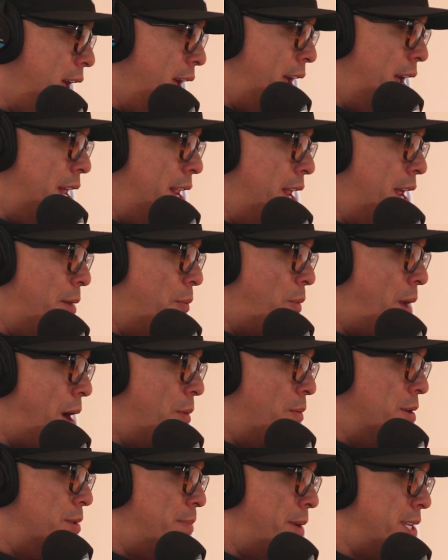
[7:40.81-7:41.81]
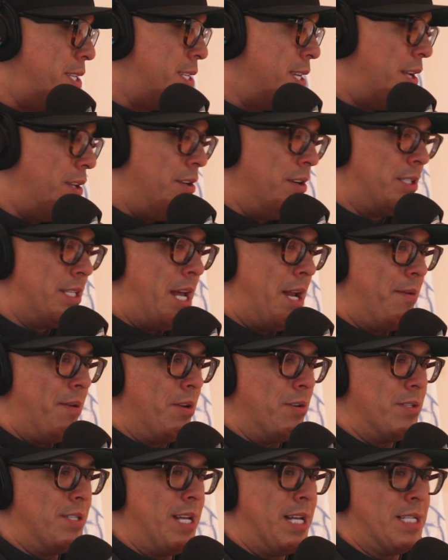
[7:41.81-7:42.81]
And right when my son looked at him,
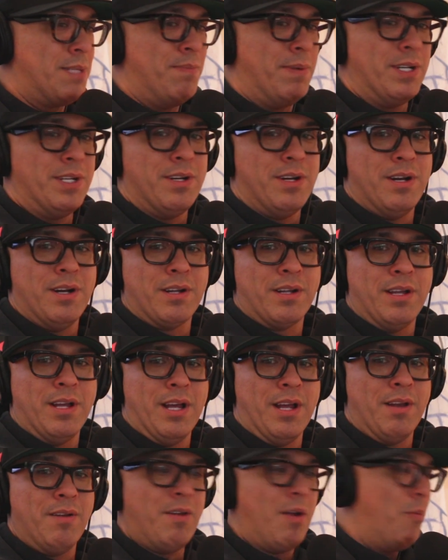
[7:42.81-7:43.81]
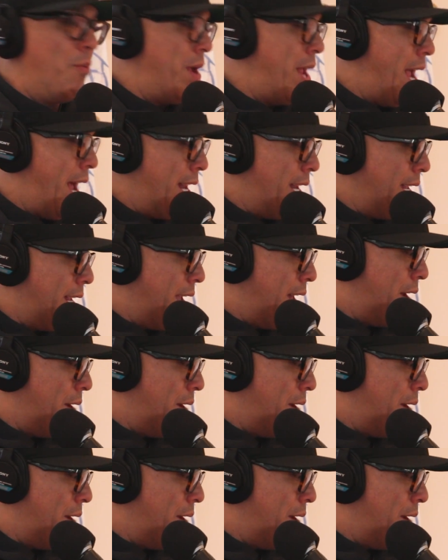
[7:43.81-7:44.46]
he goes, that's my dog. And we had to